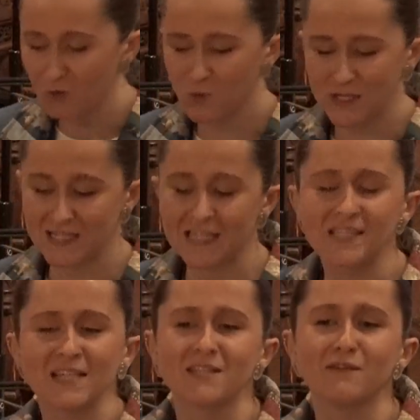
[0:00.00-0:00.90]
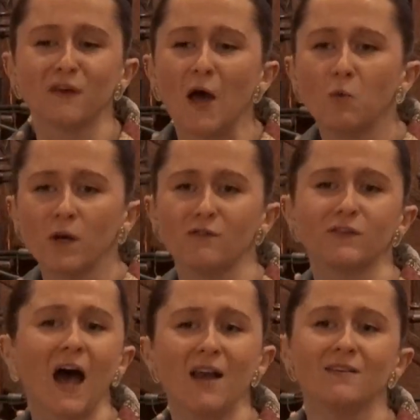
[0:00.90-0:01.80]
was excessive. I would
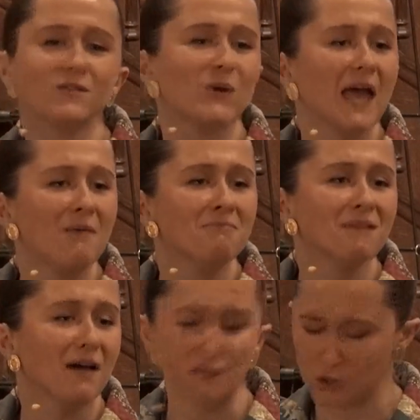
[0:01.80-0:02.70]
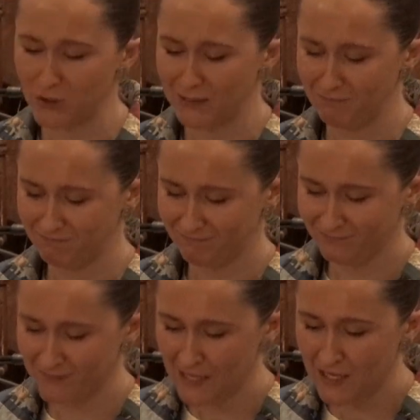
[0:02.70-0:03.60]
have gotten to him eventually."
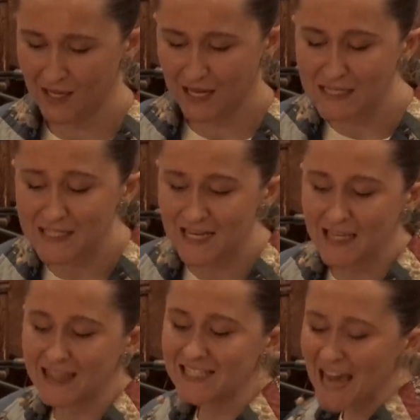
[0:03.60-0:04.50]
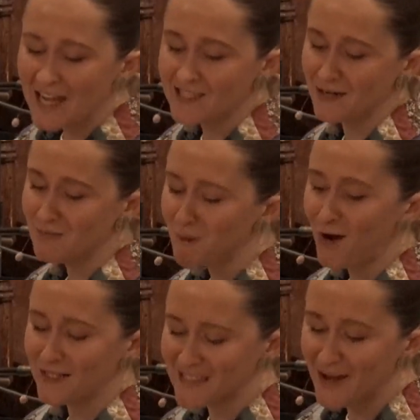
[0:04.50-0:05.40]
Instead, the text in
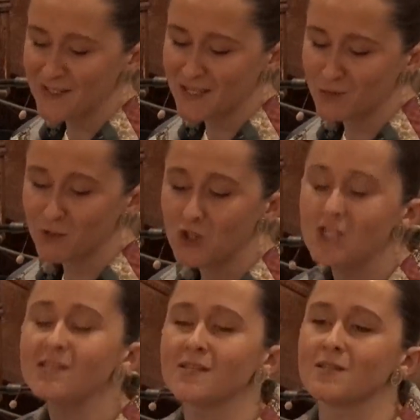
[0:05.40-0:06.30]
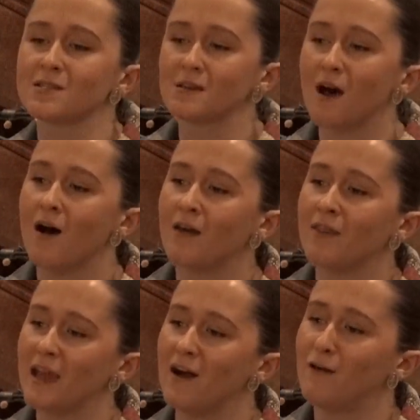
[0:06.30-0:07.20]
Mark tells us when Jesus saw
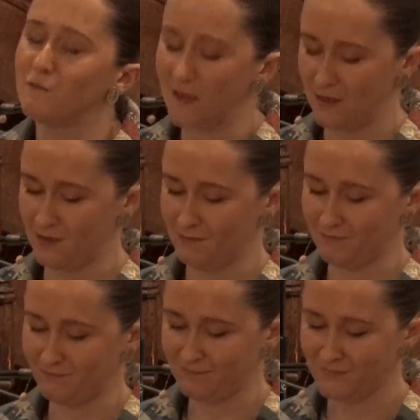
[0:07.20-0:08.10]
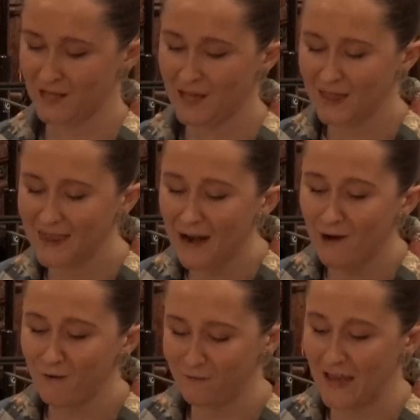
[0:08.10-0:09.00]
their
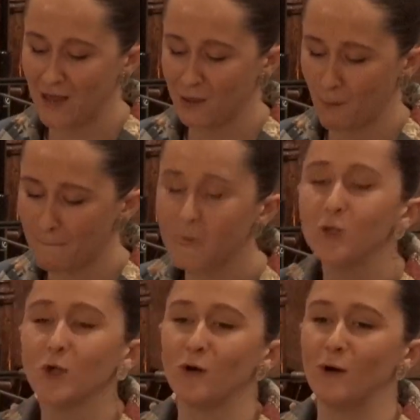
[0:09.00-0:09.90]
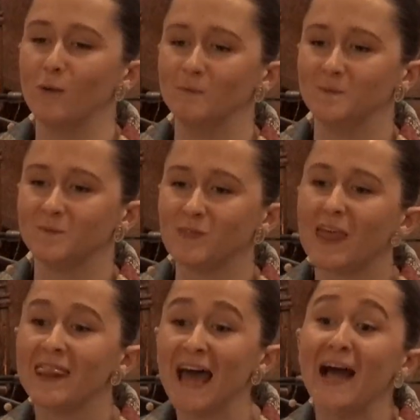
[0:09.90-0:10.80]
faith plural,
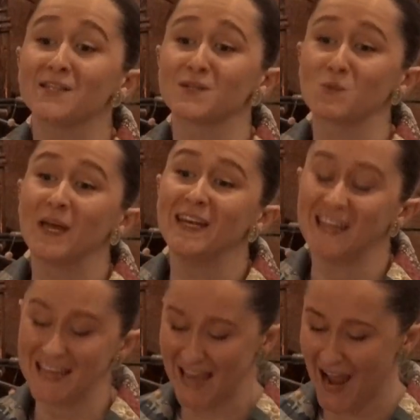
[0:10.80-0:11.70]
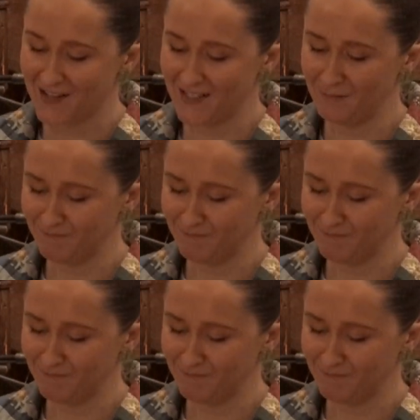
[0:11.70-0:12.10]
that's when he acted.